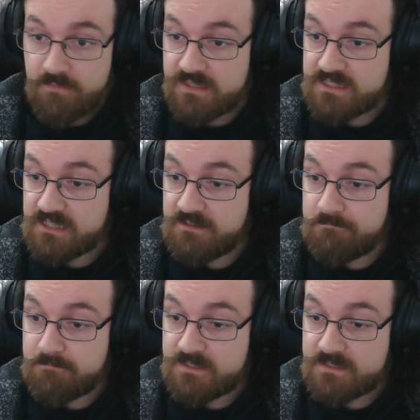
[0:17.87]
It
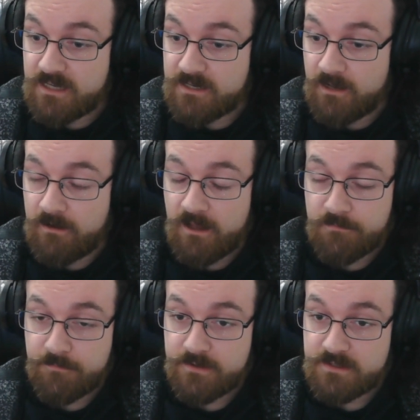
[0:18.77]
seems that a lot
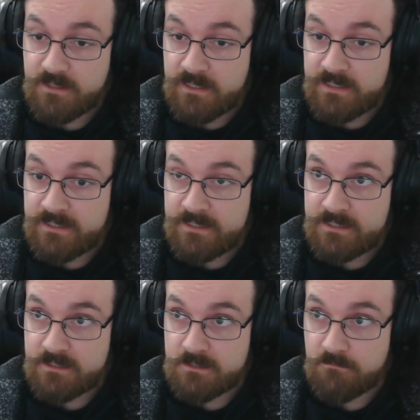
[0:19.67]
of it
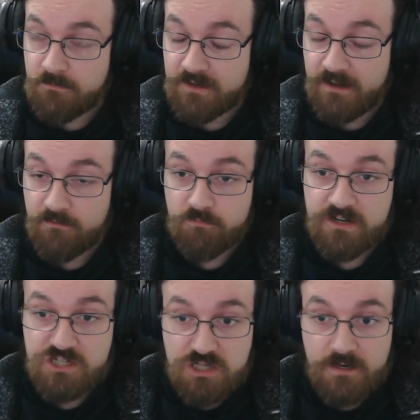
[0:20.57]
is very kind of
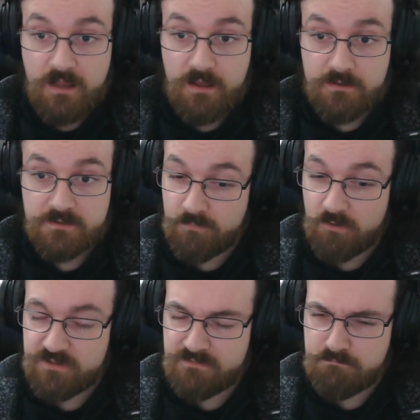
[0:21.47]
region locked.
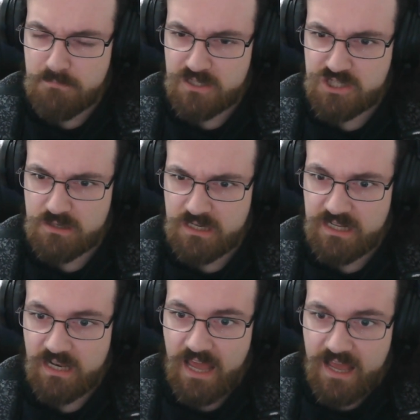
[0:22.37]
There isn't much
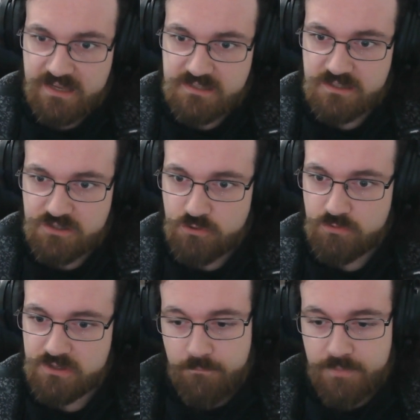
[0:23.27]
legal access to
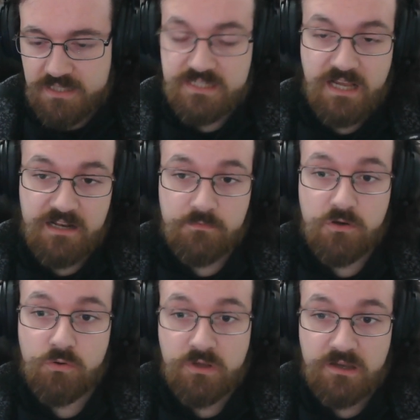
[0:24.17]
it. But this kind of
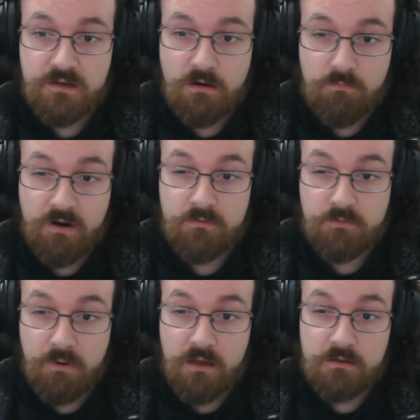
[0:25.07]
new kid around the
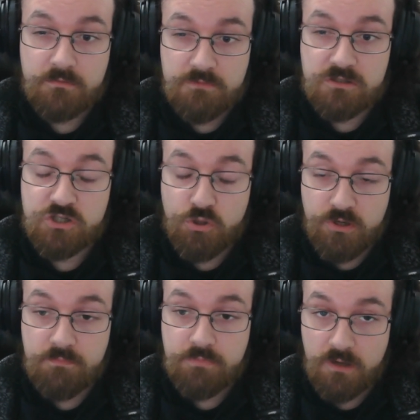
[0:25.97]
block just showed up.